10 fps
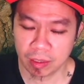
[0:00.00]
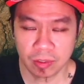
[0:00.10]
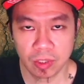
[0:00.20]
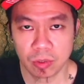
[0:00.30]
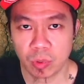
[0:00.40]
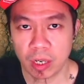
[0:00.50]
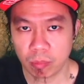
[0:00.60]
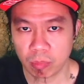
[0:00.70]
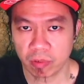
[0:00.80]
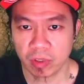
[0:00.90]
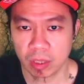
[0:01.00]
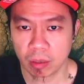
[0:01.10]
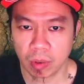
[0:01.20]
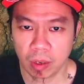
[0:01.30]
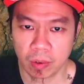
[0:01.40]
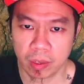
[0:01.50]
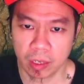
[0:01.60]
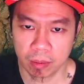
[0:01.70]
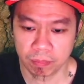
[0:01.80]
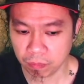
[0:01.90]
Is it really profitable or
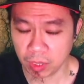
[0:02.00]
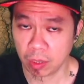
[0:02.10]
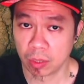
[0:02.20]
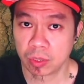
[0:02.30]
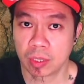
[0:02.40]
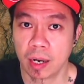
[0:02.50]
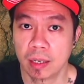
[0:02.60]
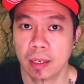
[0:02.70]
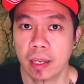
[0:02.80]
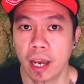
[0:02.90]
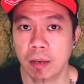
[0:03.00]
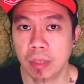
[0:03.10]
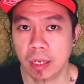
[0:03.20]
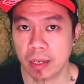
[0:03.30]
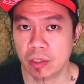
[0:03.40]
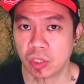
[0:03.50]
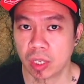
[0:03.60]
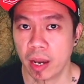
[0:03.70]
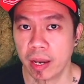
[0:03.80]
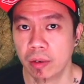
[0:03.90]
not? Because currently I'm in
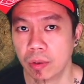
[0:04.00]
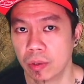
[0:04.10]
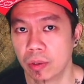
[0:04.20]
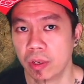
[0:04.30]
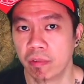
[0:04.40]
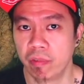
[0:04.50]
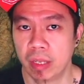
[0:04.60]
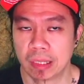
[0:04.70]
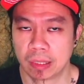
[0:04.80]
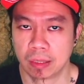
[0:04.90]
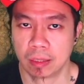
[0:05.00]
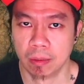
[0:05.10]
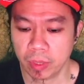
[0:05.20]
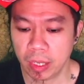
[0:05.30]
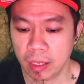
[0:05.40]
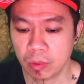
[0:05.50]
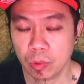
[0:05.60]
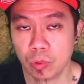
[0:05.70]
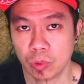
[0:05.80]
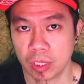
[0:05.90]
Asia, I don't know if it's really
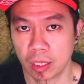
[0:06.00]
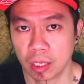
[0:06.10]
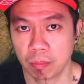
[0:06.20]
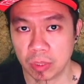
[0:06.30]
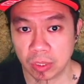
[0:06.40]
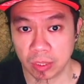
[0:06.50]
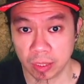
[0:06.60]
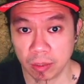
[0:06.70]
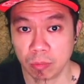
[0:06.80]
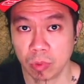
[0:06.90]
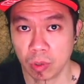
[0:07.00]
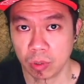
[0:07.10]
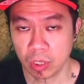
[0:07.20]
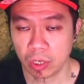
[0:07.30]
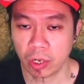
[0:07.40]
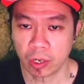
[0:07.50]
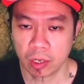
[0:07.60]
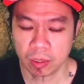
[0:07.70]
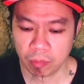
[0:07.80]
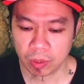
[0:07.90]
good to set up Mysterium node in
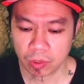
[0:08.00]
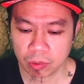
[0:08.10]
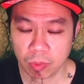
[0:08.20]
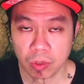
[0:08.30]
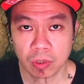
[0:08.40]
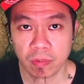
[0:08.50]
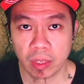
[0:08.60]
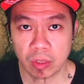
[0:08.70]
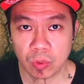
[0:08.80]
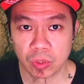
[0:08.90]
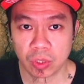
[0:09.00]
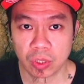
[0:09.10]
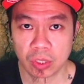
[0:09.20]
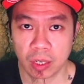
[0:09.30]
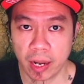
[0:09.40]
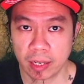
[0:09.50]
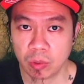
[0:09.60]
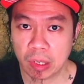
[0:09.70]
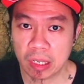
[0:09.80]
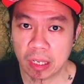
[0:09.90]
here because most of the users are
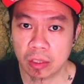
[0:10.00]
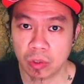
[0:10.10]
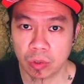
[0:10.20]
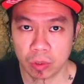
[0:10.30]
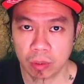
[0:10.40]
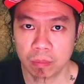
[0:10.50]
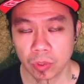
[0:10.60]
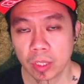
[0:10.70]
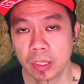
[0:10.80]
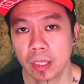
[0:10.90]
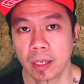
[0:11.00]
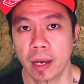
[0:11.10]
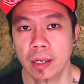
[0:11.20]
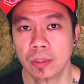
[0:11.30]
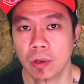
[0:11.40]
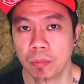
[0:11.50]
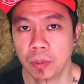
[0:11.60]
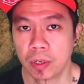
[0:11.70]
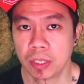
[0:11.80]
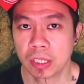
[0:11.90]
actually in Europe. So that's it guys, hope
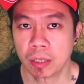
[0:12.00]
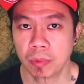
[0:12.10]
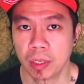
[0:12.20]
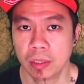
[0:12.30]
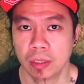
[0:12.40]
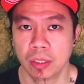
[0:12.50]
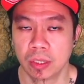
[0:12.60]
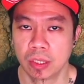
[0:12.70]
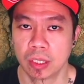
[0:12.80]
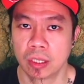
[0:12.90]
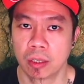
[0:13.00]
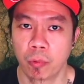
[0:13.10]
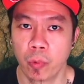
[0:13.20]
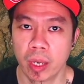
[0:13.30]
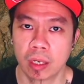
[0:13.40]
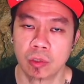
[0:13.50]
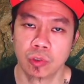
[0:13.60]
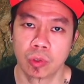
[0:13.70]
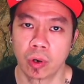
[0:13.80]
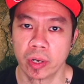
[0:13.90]
you learned something. This is just a quick
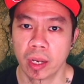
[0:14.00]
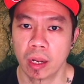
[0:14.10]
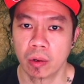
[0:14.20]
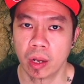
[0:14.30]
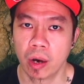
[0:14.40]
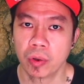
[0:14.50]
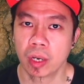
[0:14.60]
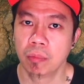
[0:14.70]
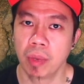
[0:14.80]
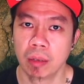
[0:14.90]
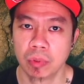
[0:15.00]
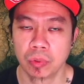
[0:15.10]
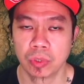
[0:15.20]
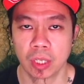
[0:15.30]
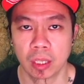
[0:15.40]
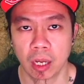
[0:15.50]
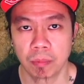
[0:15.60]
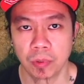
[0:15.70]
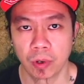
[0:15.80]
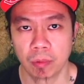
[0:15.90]
tutorial on how you can be able to set up
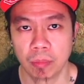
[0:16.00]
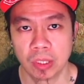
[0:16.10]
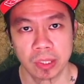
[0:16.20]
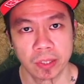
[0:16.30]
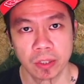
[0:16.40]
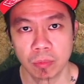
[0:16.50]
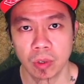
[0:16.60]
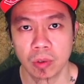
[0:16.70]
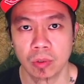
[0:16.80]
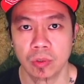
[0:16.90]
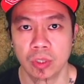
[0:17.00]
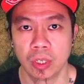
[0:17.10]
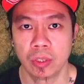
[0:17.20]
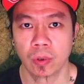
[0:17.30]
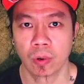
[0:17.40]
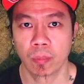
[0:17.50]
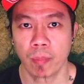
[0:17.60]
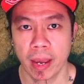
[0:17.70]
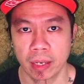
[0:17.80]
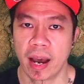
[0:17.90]
your Mysterium node using your
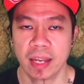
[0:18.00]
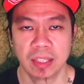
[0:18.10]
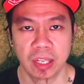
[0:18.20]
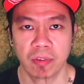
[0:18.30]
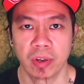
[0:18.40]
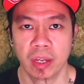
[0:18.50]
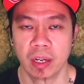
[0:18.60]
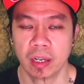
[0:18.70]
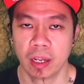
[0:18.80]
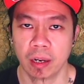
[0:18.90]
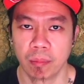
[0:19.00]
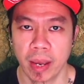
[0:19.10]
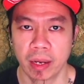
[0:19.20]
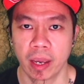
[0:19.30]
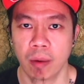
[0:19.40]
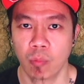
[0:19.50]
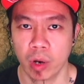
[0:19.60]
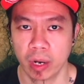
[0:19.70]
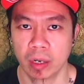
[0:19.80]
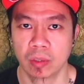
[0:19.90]
Mac i7 and then Mac
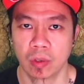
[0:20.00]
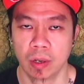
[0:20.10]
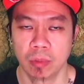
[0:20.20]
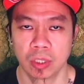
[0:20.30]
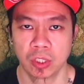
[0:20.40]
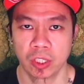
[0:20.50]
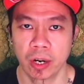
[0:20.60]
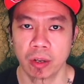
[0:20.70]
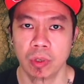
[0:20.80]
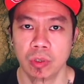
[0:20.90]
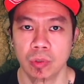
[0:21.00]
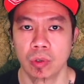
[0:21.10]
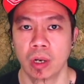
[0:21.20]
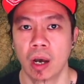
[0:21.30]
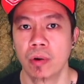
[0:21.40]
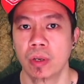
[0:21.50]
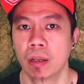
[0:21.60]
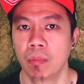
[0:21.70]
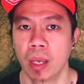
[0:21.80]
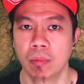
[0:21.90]
M1. So I'm just sharing with you on how you
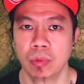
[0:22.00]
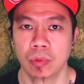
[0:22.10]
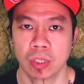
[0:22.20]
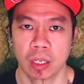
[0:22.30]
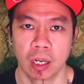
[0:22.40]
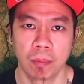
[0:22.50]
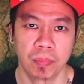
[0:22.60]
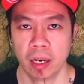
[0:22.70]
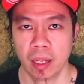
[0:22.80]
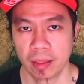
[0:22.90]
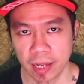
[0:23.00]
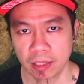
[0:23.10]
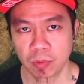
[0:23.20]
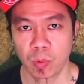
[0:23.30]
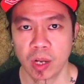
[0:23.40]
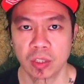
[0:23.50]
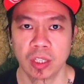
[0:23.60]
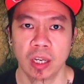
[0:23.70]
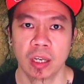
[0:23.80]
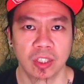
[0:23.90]
can be able to set up. And then thanks for
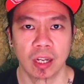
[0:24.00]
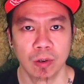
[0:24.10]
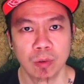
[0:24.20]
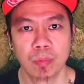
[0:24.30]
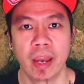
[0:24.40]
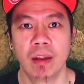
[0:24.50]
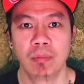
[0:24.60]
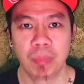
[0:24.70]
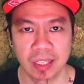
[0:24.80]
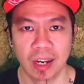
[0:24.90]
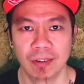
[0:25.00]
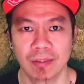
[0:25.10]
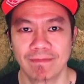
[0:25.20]
watching, shalom and peace out.